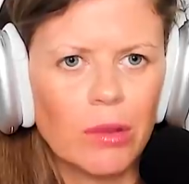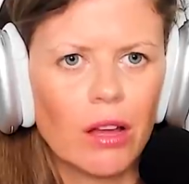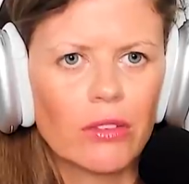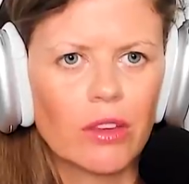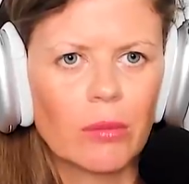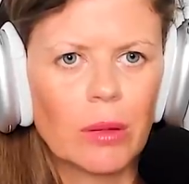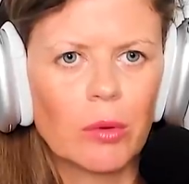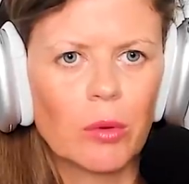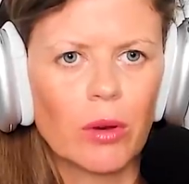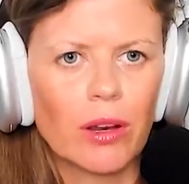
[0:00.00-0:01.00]
plots, like
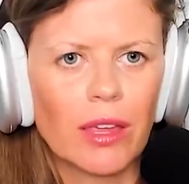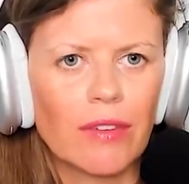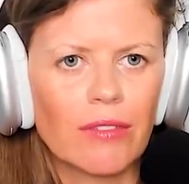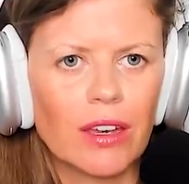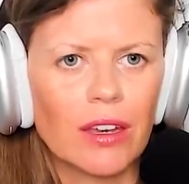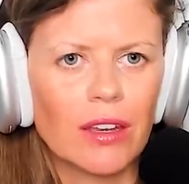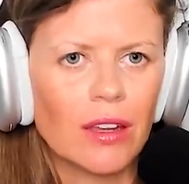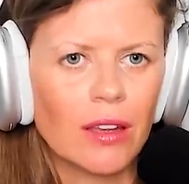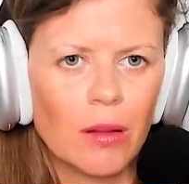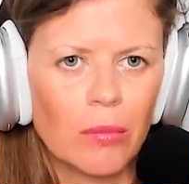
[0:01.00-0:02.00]
people were given
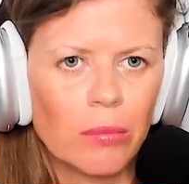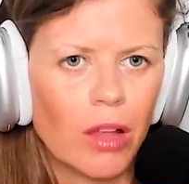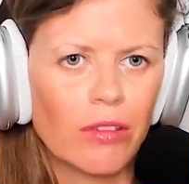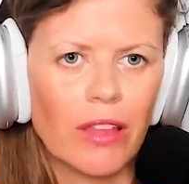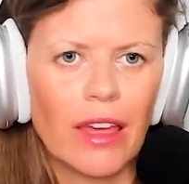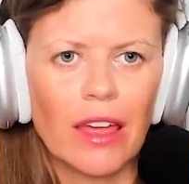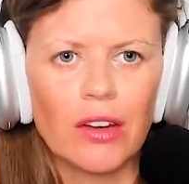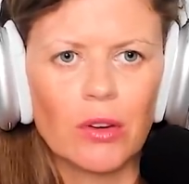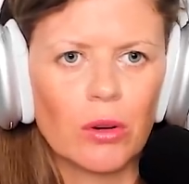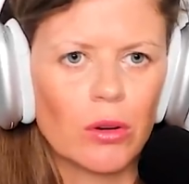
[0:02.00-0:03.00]
plot of
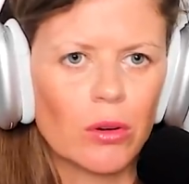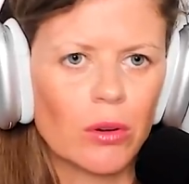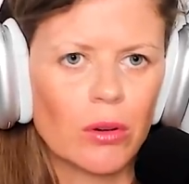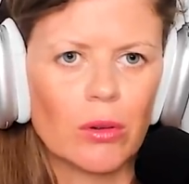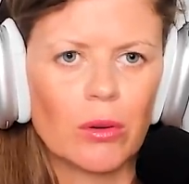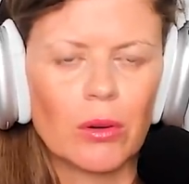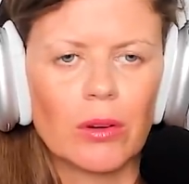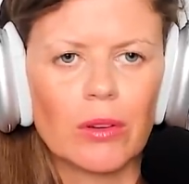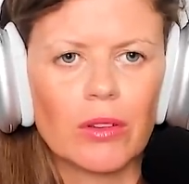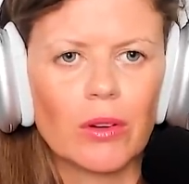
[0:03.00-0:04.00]
land or, or,
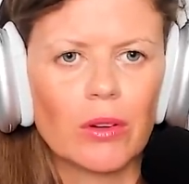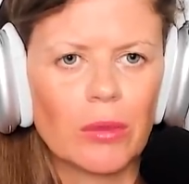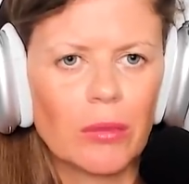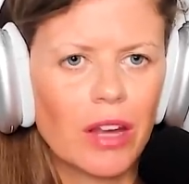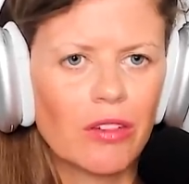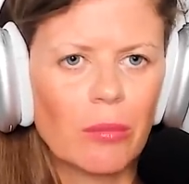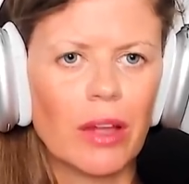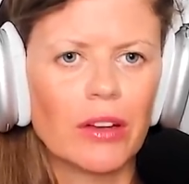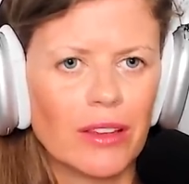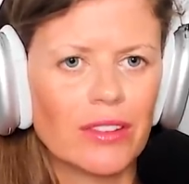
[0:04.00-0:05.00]
or, or some kind of a
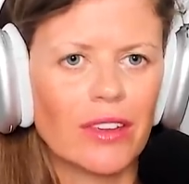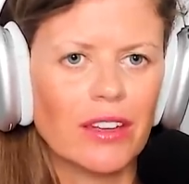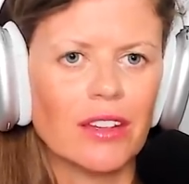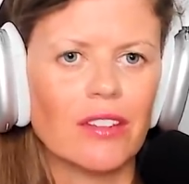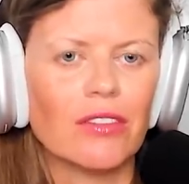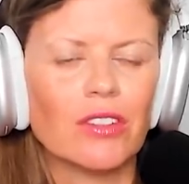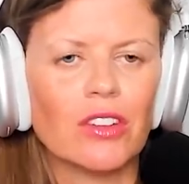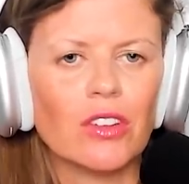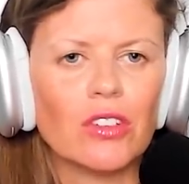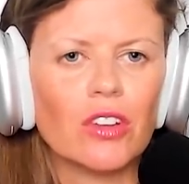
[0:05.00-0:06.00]
bundle incentive
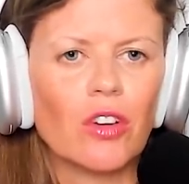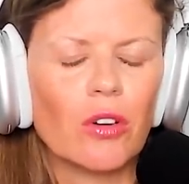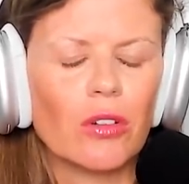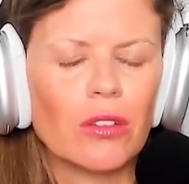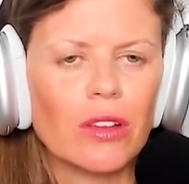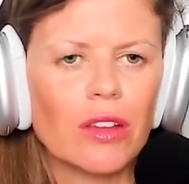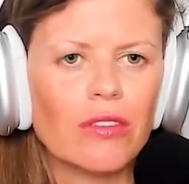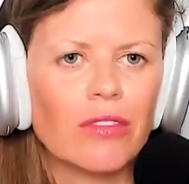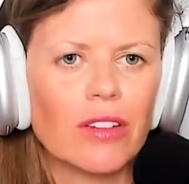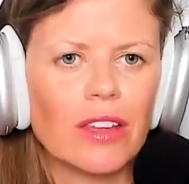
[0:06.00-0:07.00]
to, to go
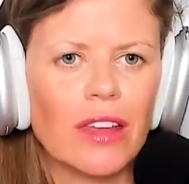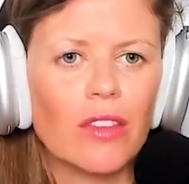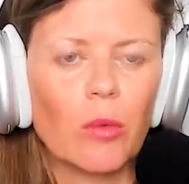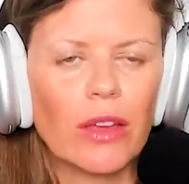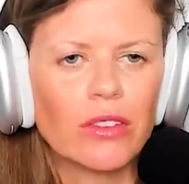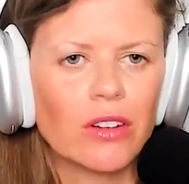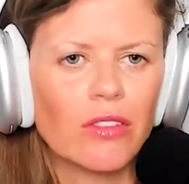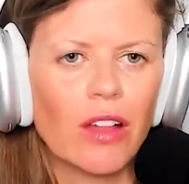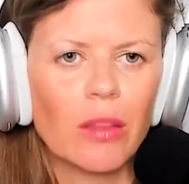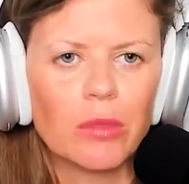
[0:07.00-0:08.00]
live in, in the West to
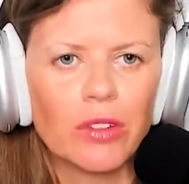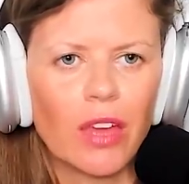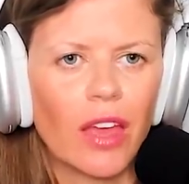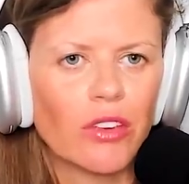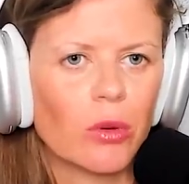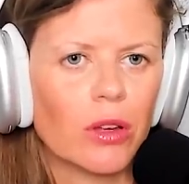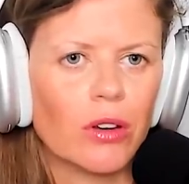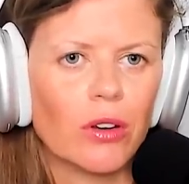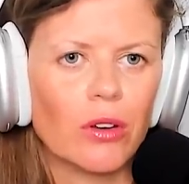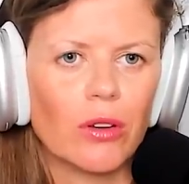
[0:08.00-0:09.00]
develop Saskatchewan
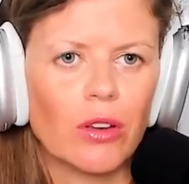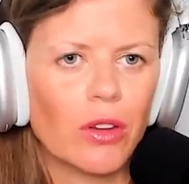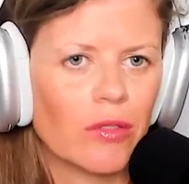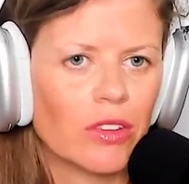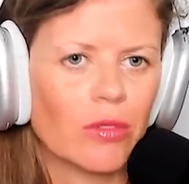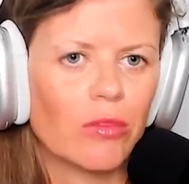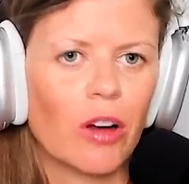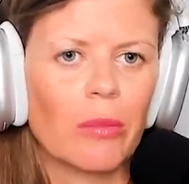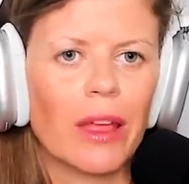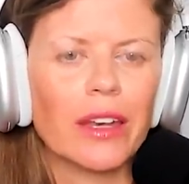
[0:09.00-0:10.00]
or, or you know, given some
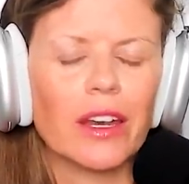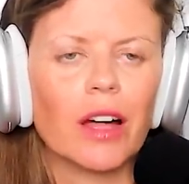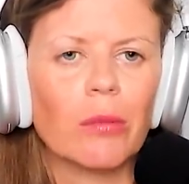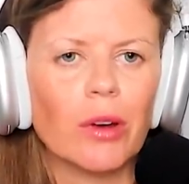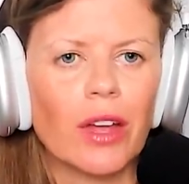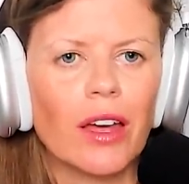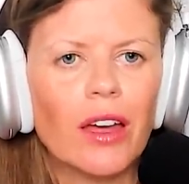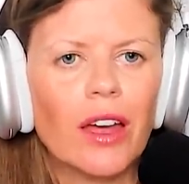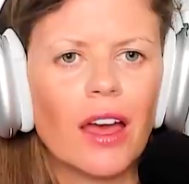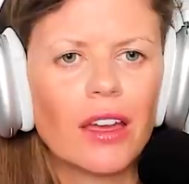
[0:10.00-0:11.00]
farmland in Alberta.
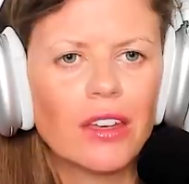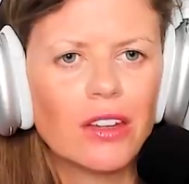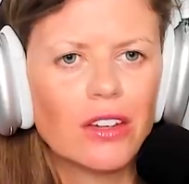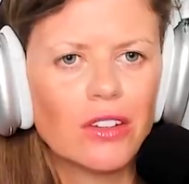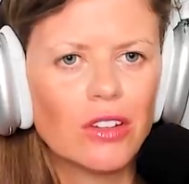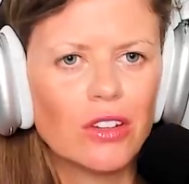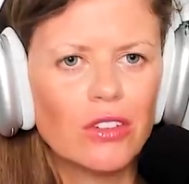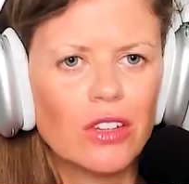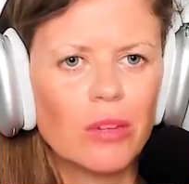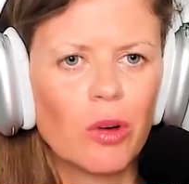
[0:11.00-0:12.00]
Uh, could, could, you, could
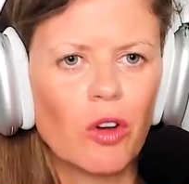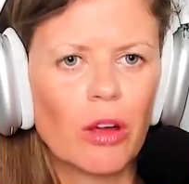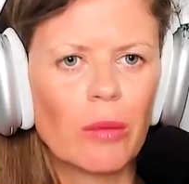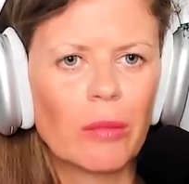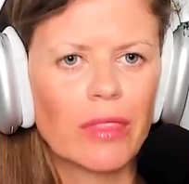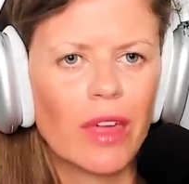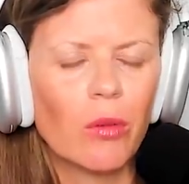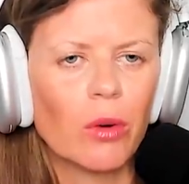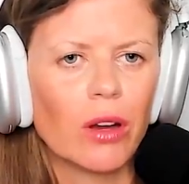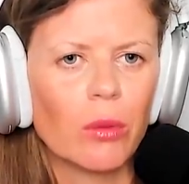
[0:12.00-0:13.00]
you see a program like
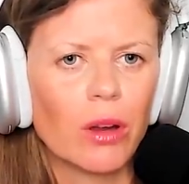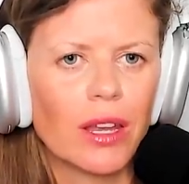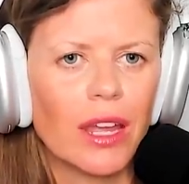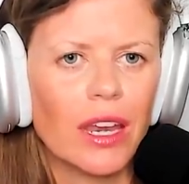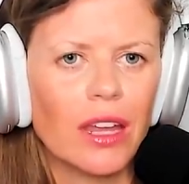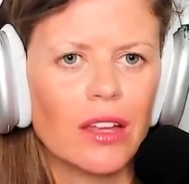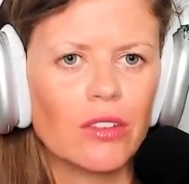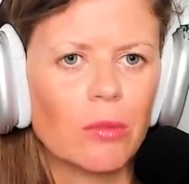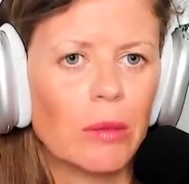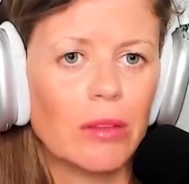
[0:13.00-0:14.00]
that where, where
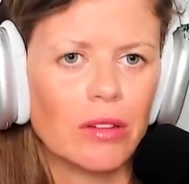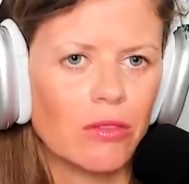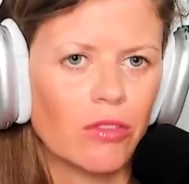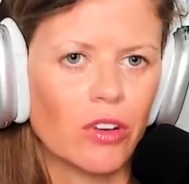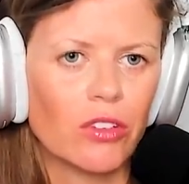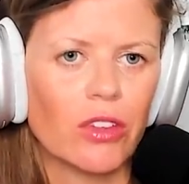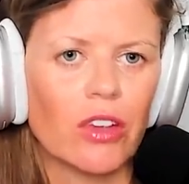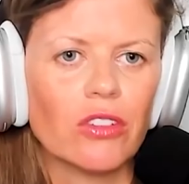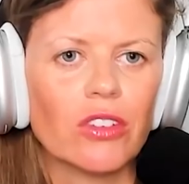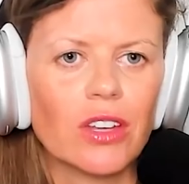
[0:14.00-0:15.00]
Canadians, maybe even First
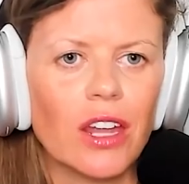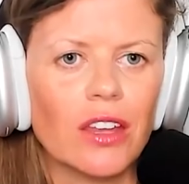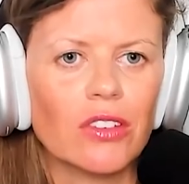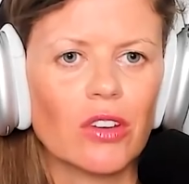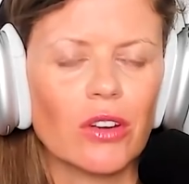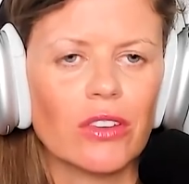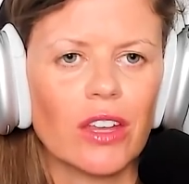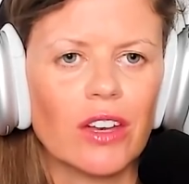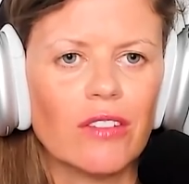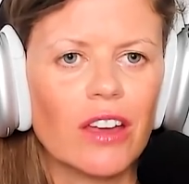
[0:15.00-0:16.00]
Nations Canadians, are
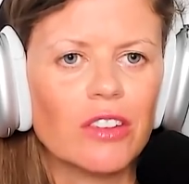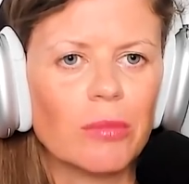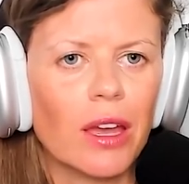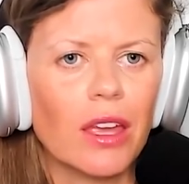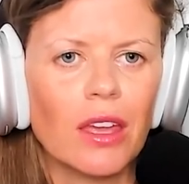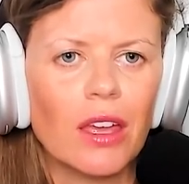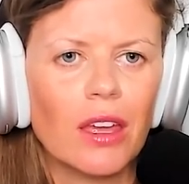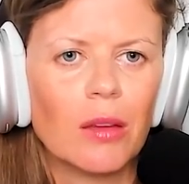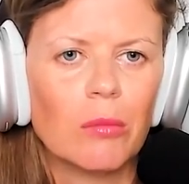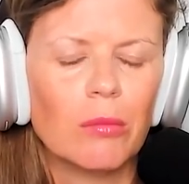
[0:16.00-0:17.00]
incentivized by
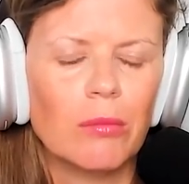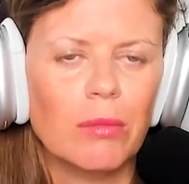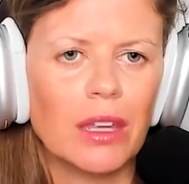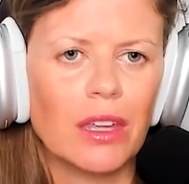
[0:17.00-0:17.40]
being